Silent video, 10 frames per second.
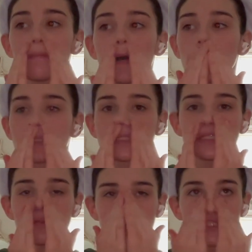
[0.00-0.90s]
but just in
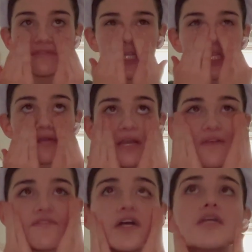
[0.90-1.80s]
the month of January,
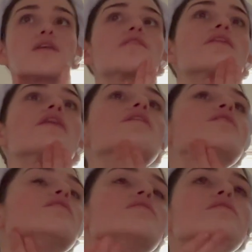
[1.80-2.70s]
I'm finding that
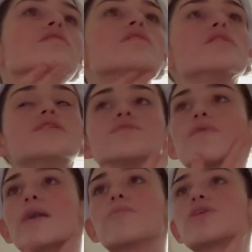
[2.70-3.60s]
it's
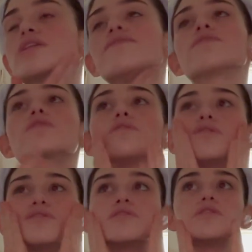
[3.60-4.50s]
way more
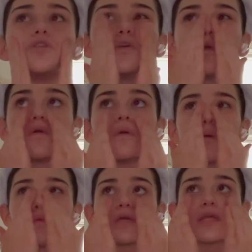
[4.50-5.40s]
difficult to
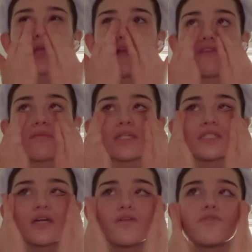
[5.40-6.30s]
really care for
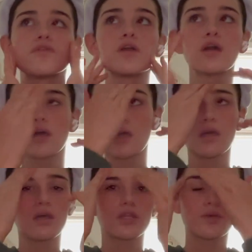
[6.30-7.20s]
myself
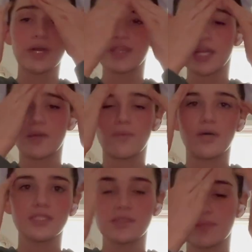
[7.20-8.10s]
the way that I
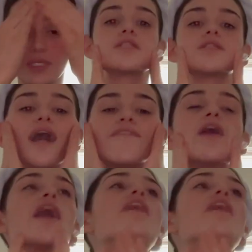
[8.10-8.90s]
want to be. Just I, I